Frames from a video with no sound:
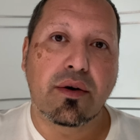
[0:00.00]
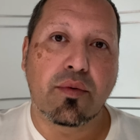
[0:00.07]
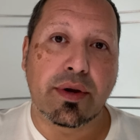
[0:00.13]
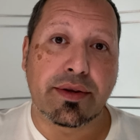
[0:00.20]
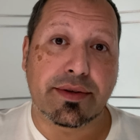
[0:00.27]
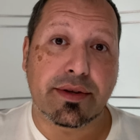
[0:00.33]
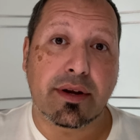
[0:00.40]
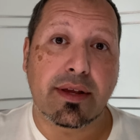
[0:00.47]
when
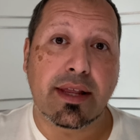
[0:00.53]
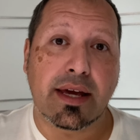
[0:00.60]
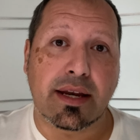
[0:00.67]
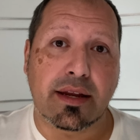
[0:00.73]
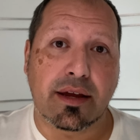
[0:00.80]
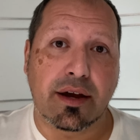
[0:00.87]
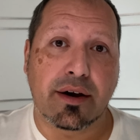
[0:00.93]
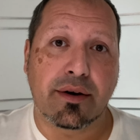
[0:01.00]
you start
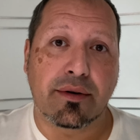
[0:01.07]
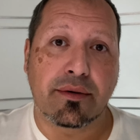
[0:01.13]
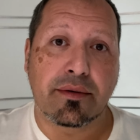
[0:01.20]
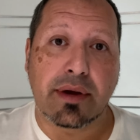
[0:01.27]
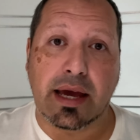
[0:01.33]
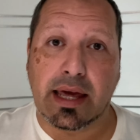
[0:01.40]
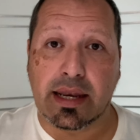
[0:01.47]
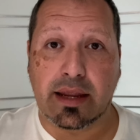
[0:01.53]
letting
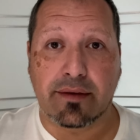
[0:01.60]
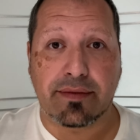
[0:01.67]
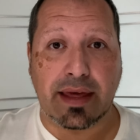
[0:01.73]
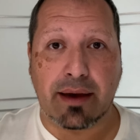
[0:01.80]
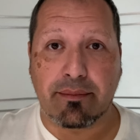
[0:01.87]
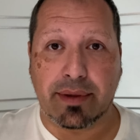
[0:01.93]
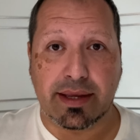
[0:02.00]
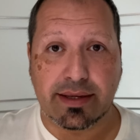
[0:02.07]
go. And if
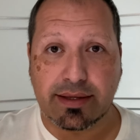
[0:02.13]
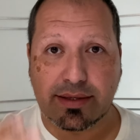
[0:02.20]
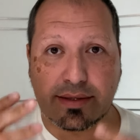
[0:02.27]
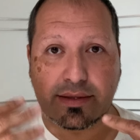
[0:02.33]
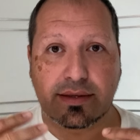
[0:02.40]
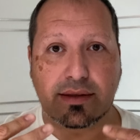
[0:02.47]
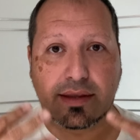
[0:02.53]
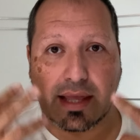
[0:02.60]
that
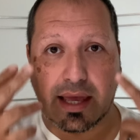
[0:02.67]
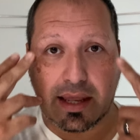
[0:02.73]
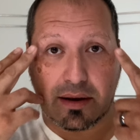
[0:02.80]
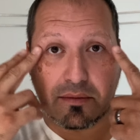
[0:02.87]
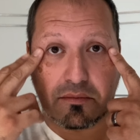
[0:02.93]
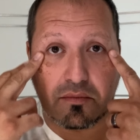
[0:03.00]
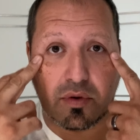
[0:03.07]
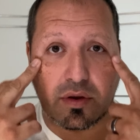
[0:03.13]
means
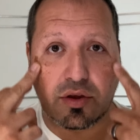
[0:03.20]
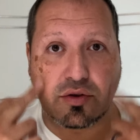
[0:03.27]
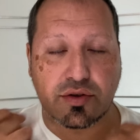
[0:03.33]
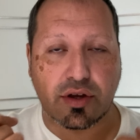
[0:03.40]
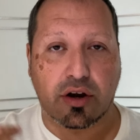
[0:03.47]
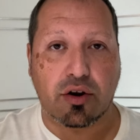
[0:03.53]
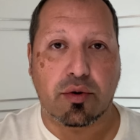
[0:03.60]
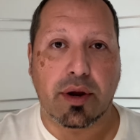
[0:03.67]
that you
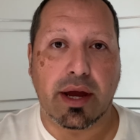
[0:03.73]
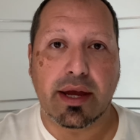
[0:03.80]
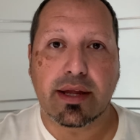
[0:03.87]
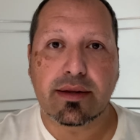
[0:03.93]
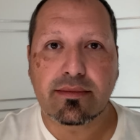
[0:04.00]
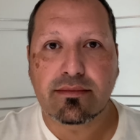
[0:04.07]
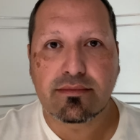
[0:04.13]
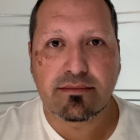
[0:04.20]
start
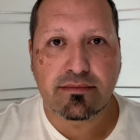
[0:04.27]
crying,